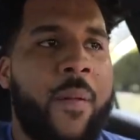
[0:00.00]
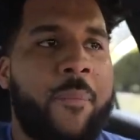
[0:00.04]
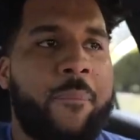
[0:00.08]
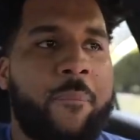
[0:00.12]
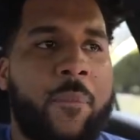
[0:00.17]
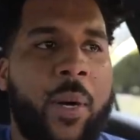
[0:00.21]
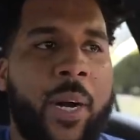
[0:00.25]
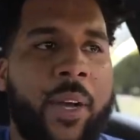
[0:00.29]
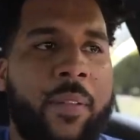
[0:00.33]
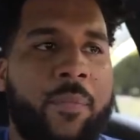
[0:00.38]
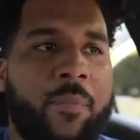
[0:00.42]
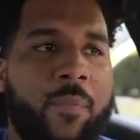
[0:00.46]

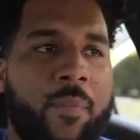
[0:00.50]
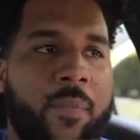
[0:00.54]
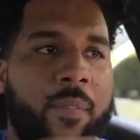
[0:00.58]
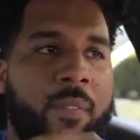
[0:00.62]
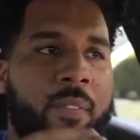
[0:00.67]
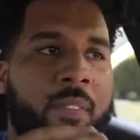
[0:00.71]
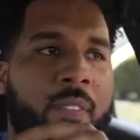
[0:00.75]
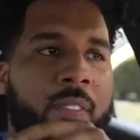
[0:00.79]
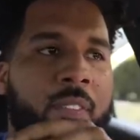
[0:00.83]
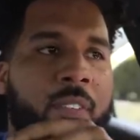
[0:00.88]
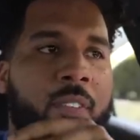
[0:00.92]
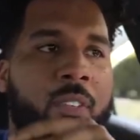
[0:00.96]
But
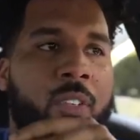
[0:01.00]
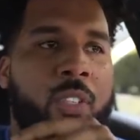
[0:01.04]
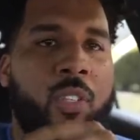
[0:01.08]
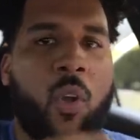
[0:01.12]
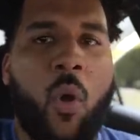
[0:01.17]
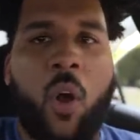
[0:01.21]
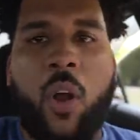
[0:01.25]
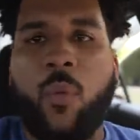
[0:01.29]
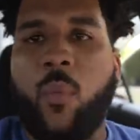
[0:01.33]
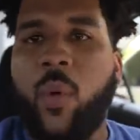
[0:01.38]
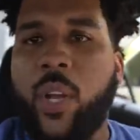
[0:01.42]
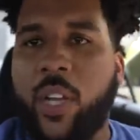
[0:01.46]

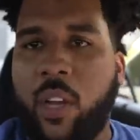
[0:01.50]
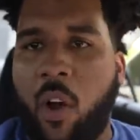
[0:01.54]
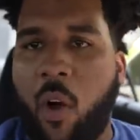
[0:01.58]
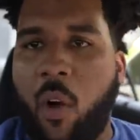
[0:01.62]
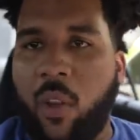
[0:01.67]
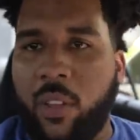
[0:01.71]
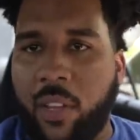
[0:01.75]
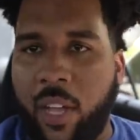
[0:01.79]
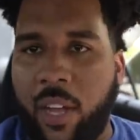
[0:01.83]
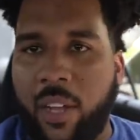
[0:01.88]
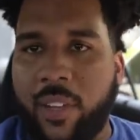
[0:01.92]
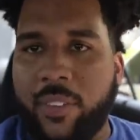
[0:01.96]
start with
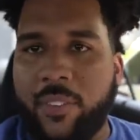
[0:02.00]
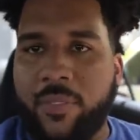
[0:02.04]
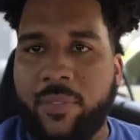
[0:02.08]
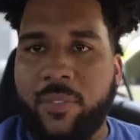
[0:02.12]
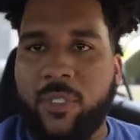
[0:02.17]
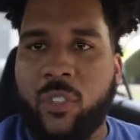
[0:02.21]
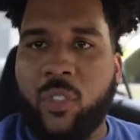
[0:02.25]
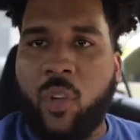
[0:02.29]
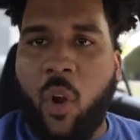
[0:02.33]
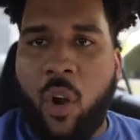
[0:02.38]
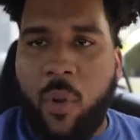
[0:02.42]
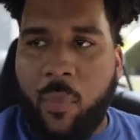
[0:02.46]
CarLock.
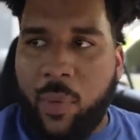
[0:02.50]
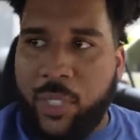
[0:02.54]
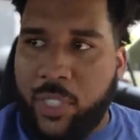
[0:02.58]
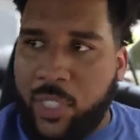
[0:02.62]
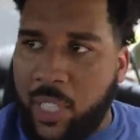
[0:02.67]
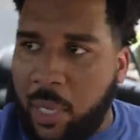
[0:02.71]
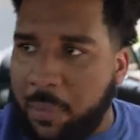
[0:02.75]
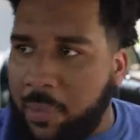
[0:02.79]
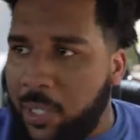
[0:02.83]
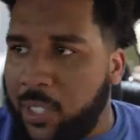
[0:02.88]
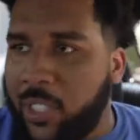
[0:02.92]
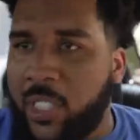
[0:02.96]
Start with
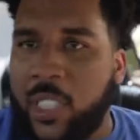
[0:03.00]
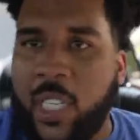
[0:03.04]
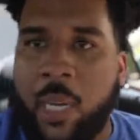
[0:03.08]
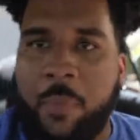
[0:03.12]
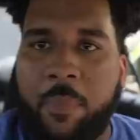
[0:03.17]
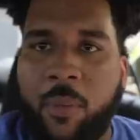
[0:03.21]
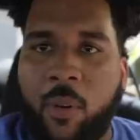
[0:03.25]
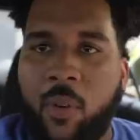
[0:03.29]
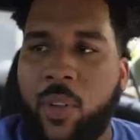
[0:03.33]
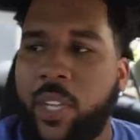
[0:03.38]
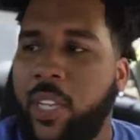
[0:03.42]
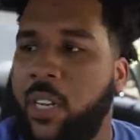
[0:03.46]
something
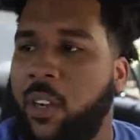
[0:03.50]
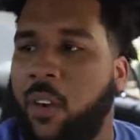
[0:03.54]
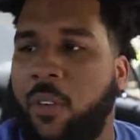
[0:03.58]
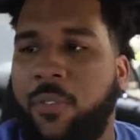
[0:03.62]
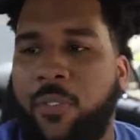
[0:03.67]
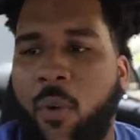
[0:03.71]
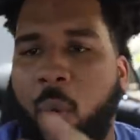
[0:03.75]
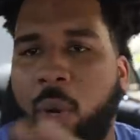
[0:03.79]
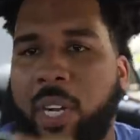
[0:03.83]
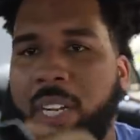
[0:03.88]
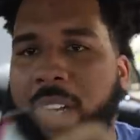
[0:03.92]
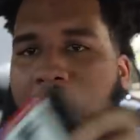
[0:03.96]
simple, you know,
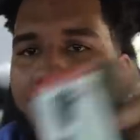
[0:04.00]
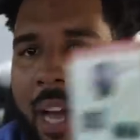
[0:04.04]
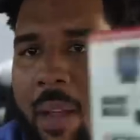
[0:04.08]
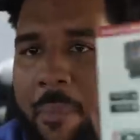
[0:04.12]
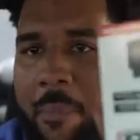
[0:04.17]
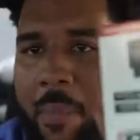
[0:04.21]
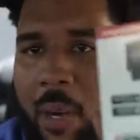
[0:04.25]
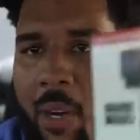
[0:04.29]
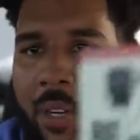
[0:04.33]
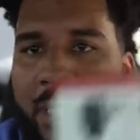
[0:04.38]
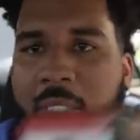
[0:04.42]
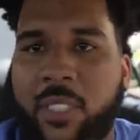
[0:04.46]
49
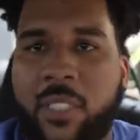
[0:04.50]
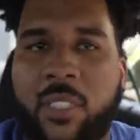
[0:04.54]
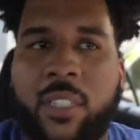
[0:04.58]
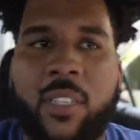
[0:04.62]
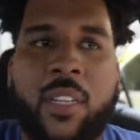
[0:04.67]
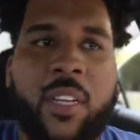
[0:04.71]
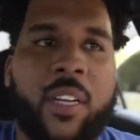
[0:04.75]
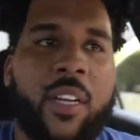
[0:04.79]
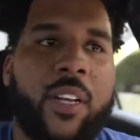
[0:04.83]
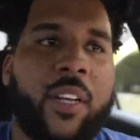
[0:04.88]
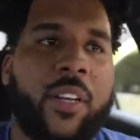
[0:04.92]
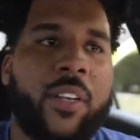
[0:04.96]
bucks
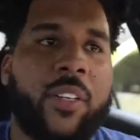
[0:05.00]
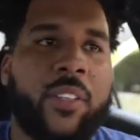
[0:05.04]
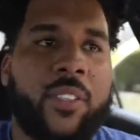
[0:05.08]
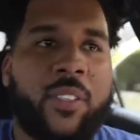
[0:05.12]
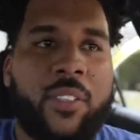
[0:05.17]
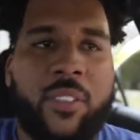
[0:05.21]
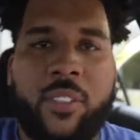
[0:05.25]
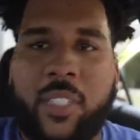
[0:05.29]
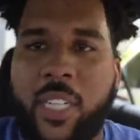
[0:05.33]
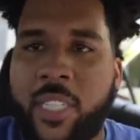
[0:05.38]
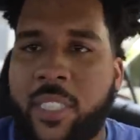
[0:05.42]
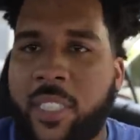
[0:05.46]

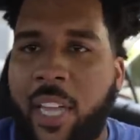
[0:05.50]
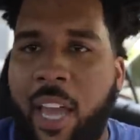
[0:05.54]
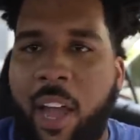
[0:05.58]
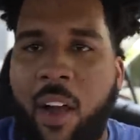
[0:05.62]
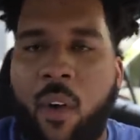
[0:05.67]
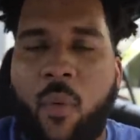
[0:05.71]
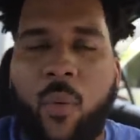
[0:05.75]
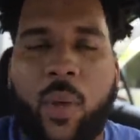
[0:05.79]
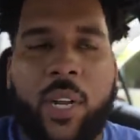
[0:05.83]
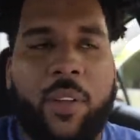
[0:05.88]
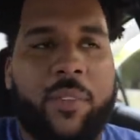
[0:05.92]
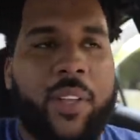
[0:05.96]

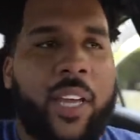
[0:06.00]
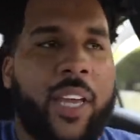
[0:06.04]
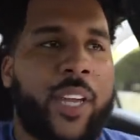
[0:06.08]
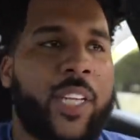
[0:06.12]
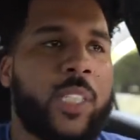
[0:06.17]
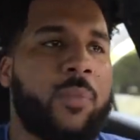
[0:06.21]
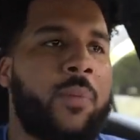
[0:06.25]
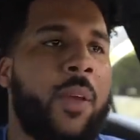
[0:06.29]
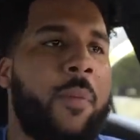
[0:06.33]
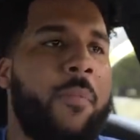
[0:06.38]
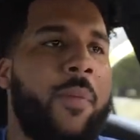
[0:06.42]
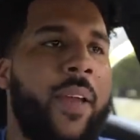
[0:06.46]
discount, whatever the
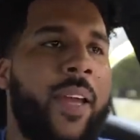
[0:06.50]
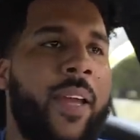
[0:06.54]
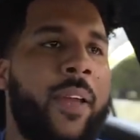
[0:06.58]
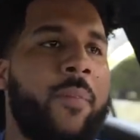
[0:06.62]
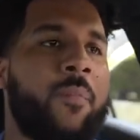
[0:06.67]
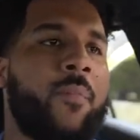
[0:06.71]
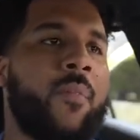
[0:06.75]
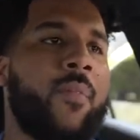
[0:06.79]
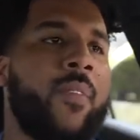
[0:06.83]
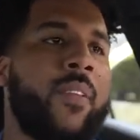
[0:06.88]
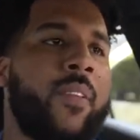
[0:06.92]
case may be.